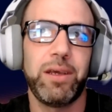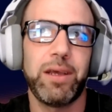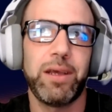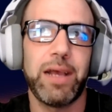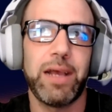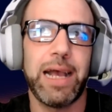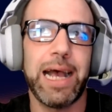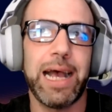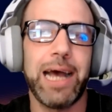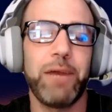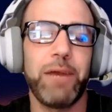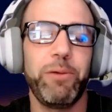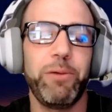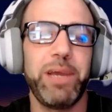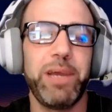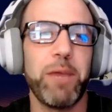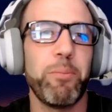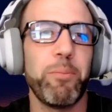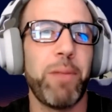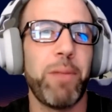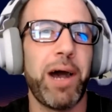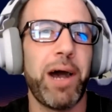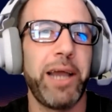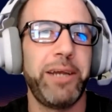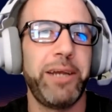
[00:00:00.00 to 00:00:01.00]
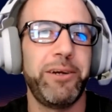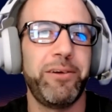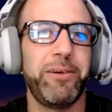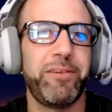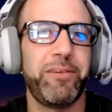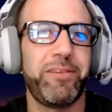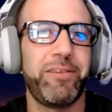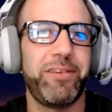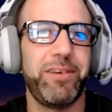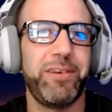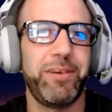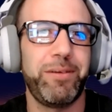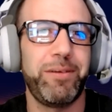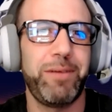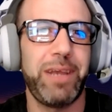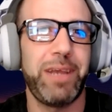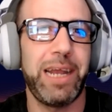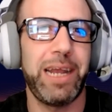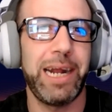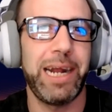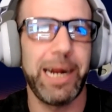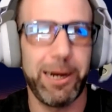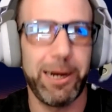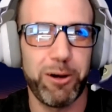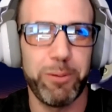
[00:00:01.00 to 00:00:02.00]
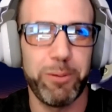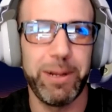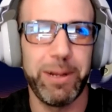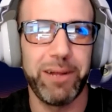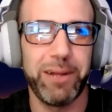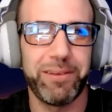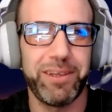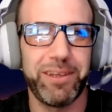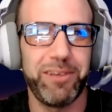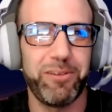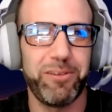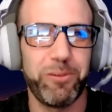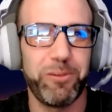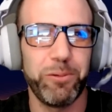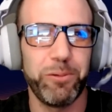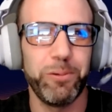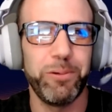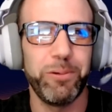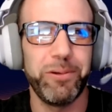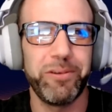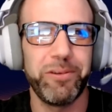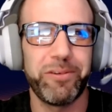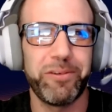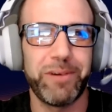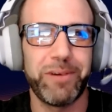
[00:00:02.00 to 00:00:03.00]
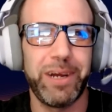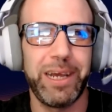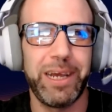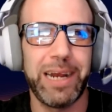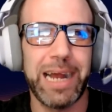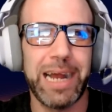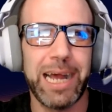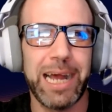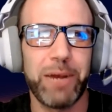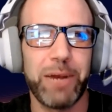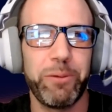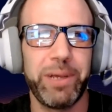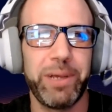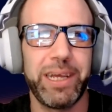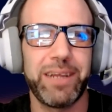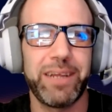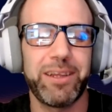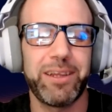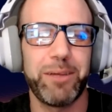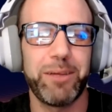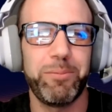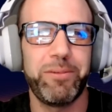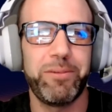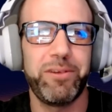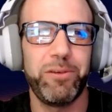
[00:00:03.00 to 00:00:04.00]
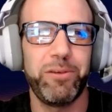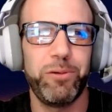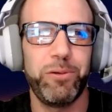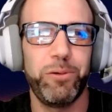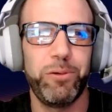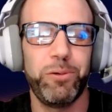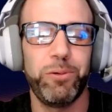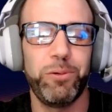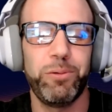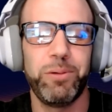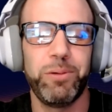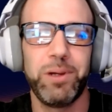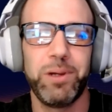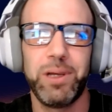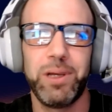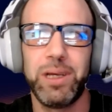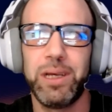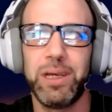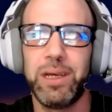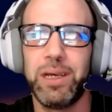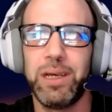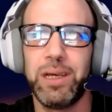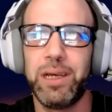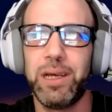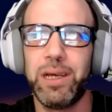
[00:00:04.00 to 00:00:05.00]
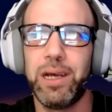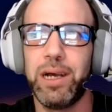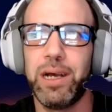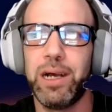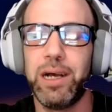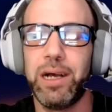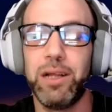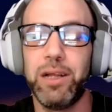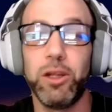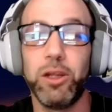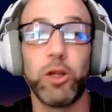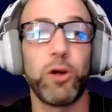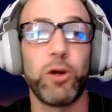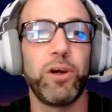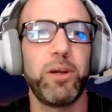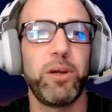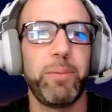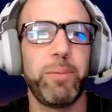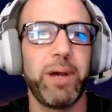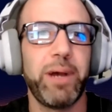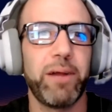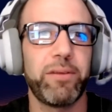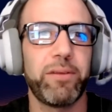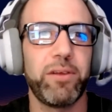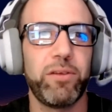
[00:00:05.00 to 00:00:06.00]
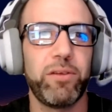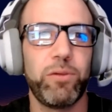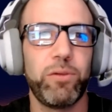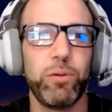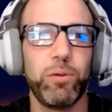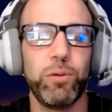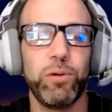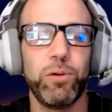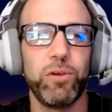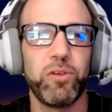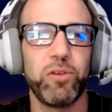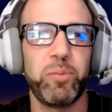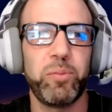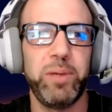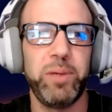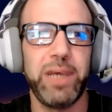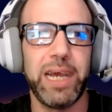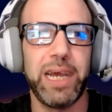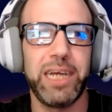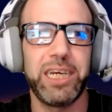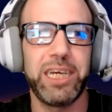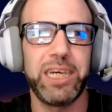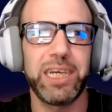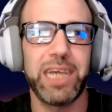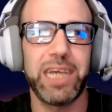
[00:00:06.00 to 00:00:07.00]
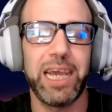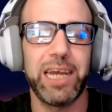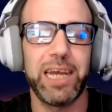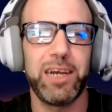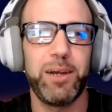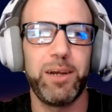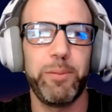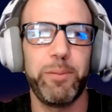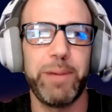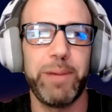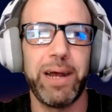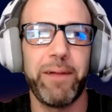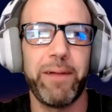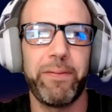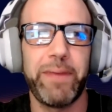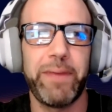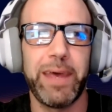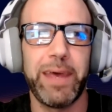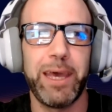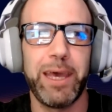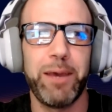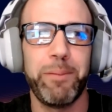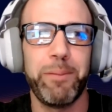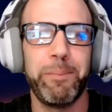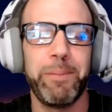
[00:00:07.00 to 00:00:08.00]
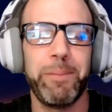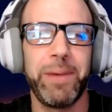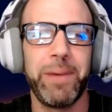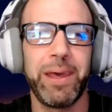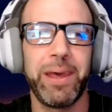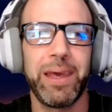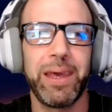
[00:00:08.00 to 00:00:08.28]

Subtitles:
how do we get miners to care about these tools, right? How do we get them to learn about the tools, be educated about them,